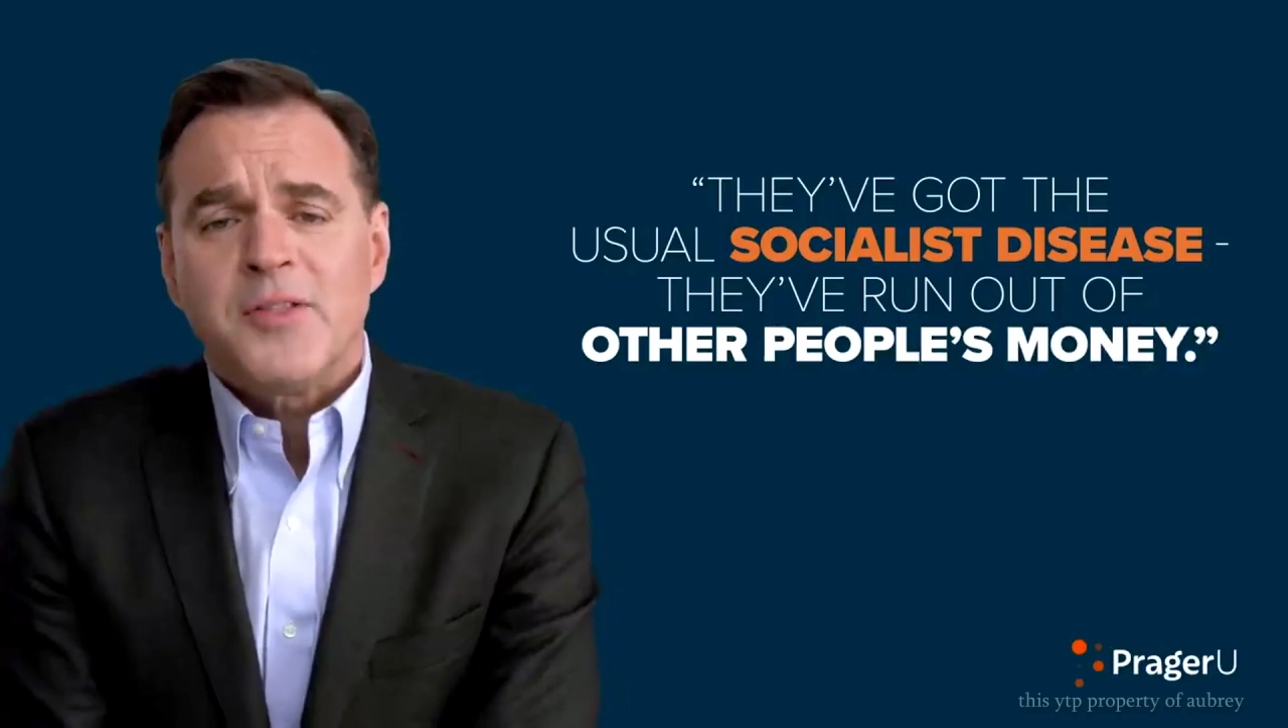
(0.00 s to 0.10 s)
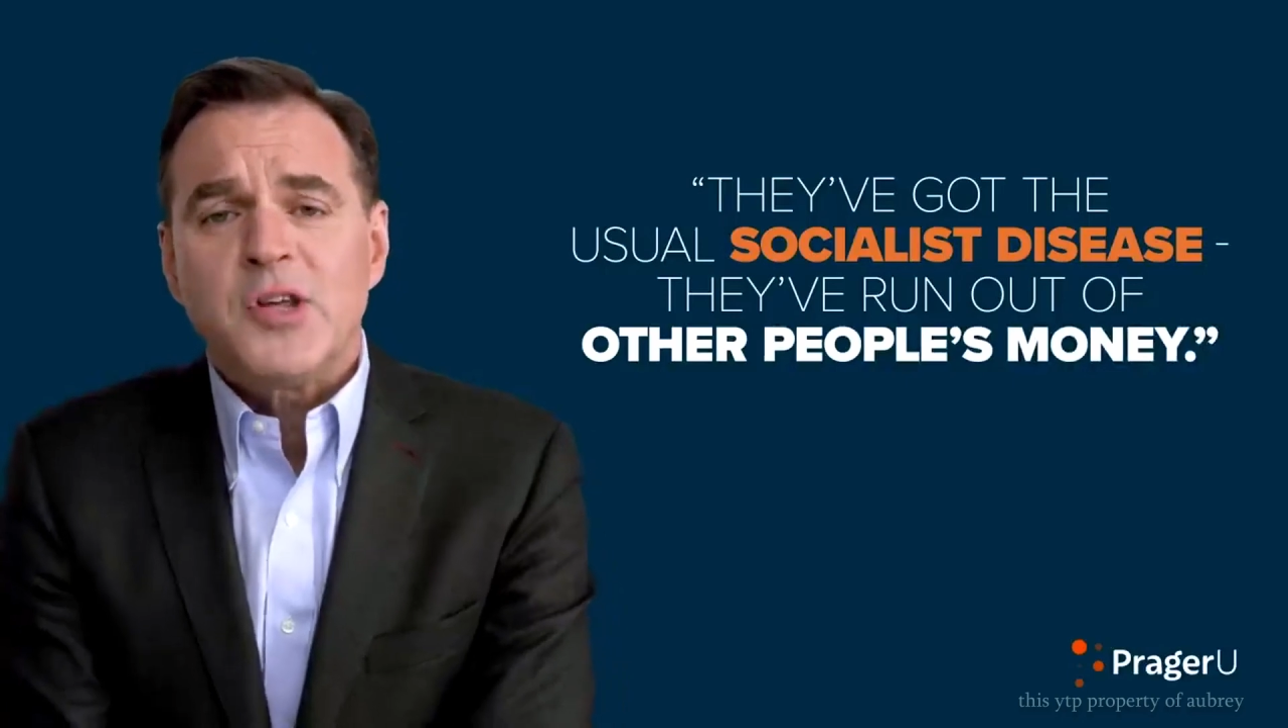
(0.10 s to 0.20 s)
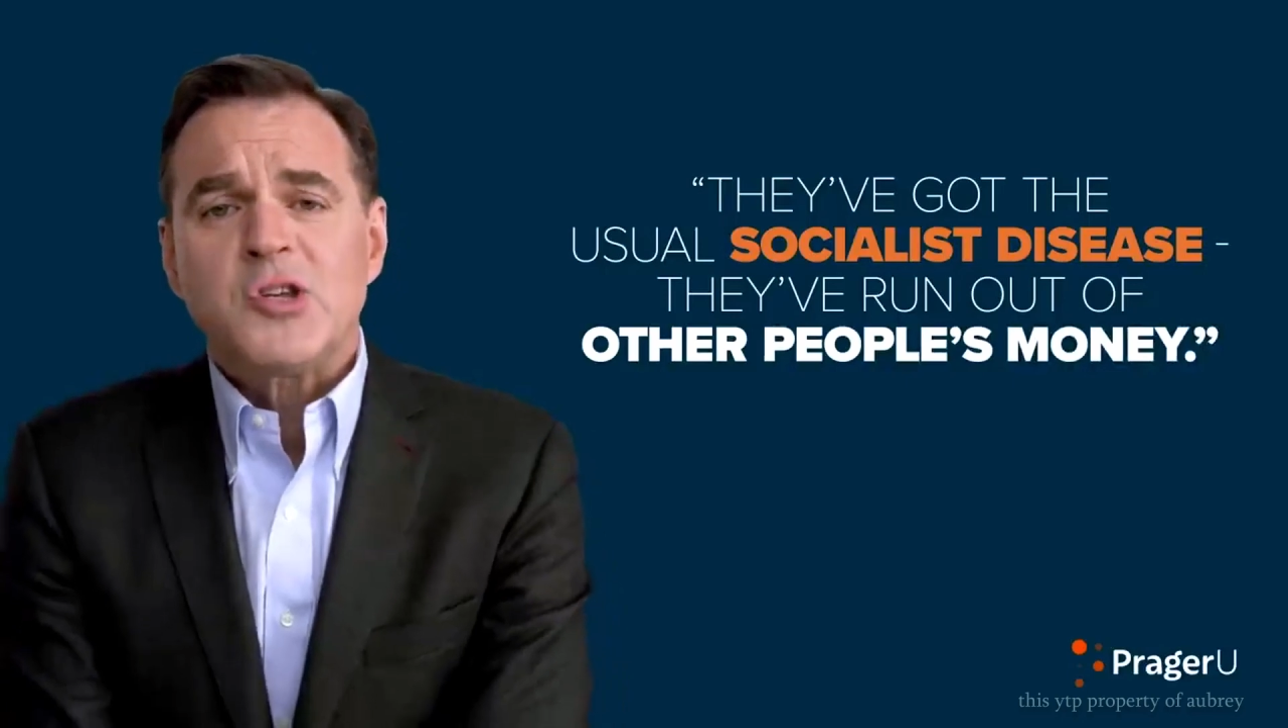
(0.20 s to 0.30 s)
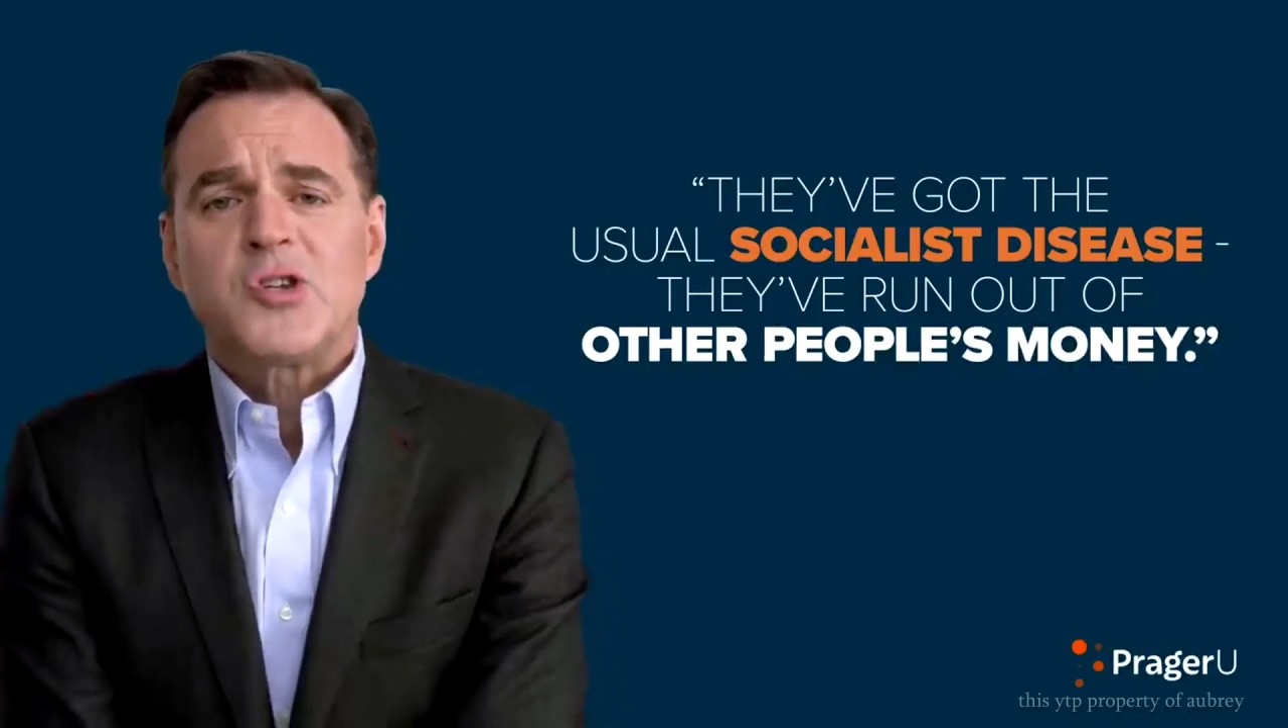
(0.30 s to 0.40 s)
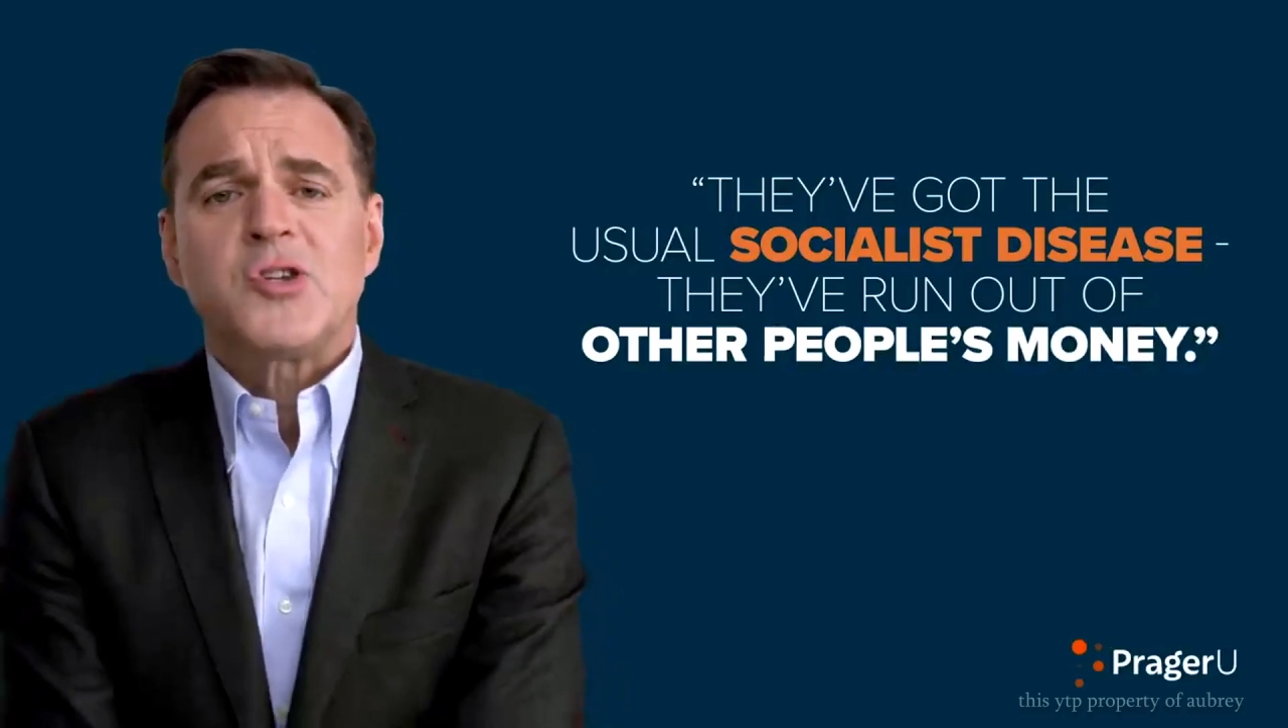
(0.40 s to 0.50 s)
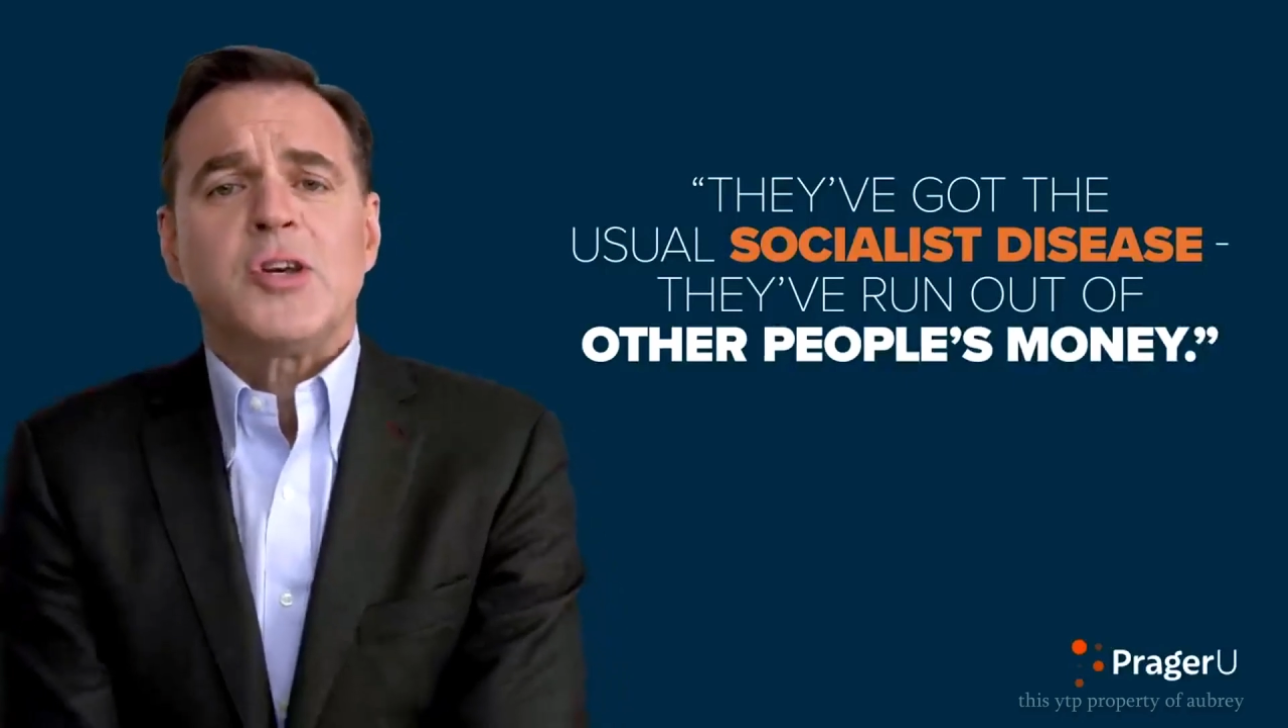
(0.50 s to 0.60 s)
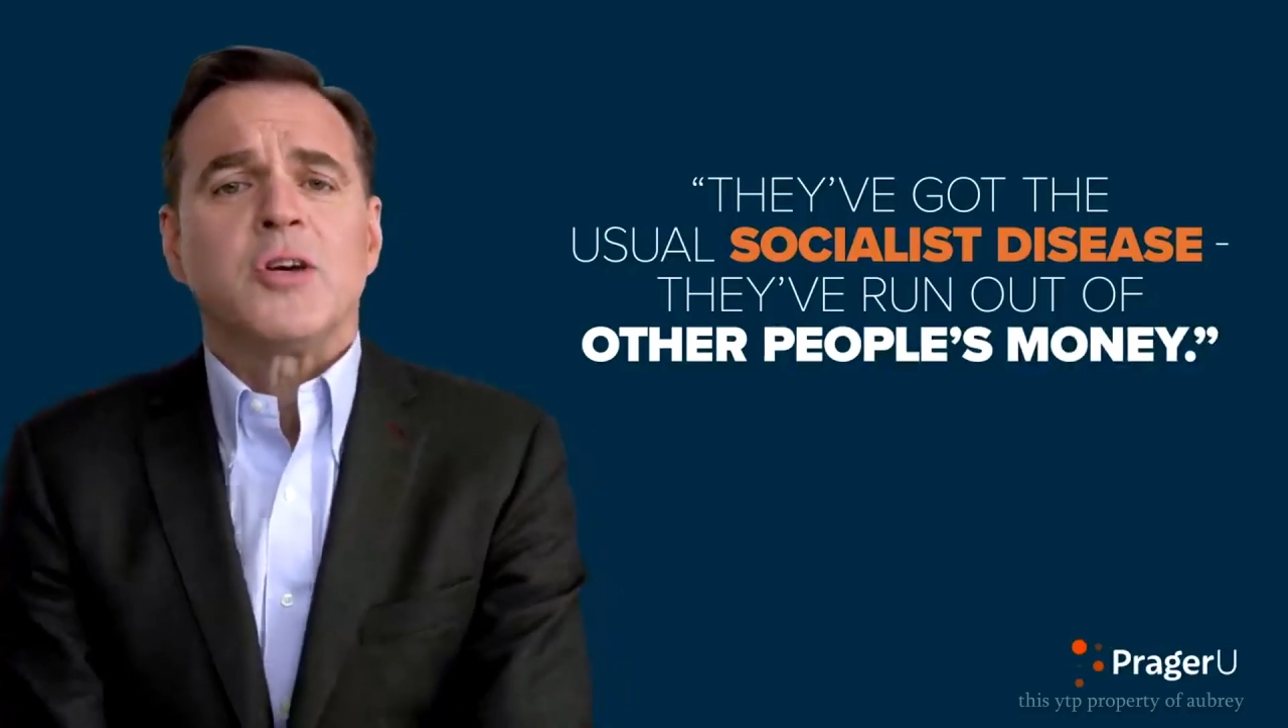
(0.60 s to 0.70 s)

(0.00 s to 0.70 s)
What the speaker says: This she